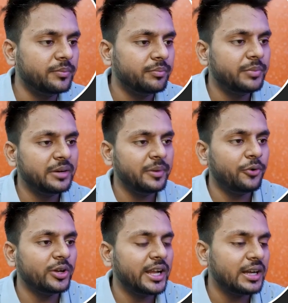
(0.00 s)
But
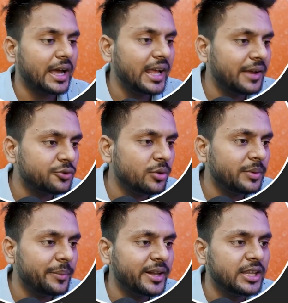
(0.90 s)
before that, I have to
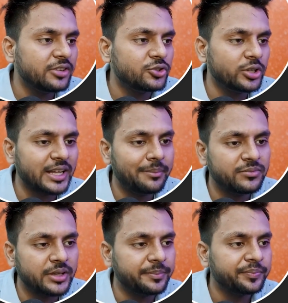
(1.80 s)
implement this dot
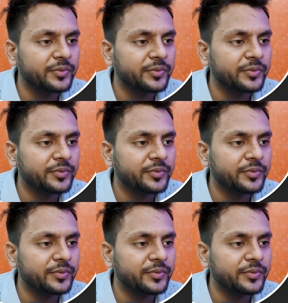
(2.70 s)
empty.